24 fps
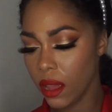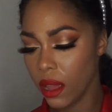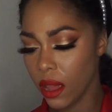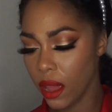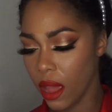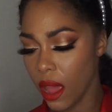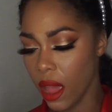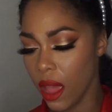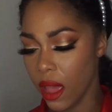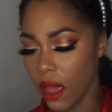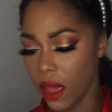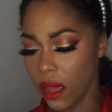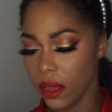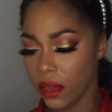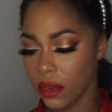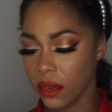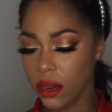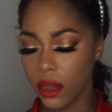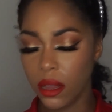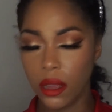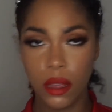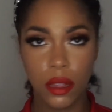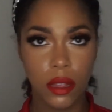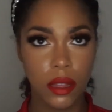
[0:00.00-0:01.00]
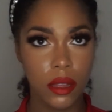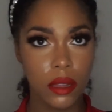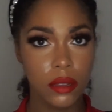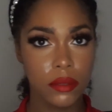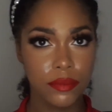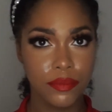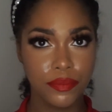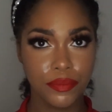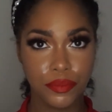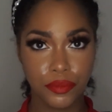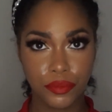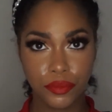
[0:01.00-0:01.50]
and
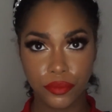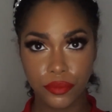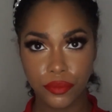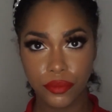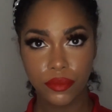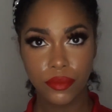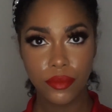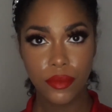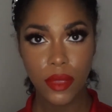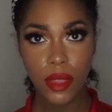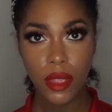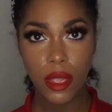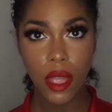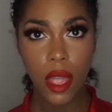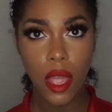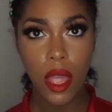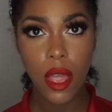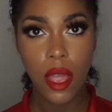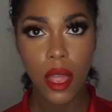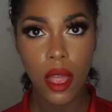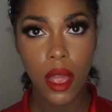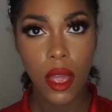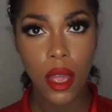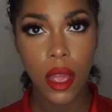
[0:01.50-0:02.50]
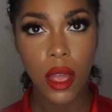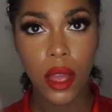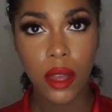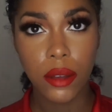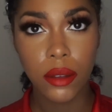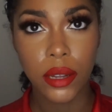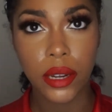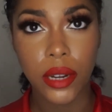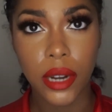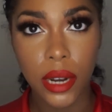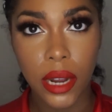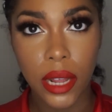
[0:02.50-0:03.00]
I'm
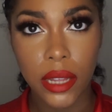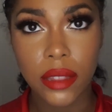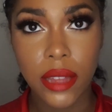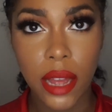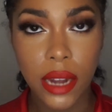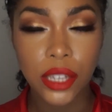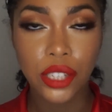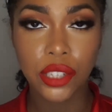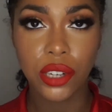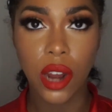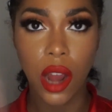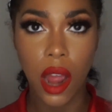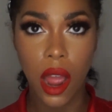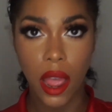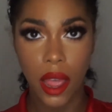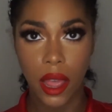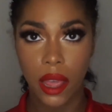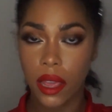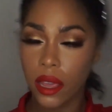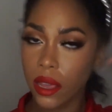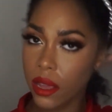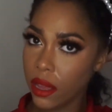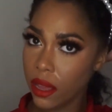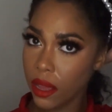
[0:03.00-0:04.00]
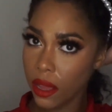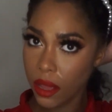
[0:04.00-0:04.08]
gonna let that dry.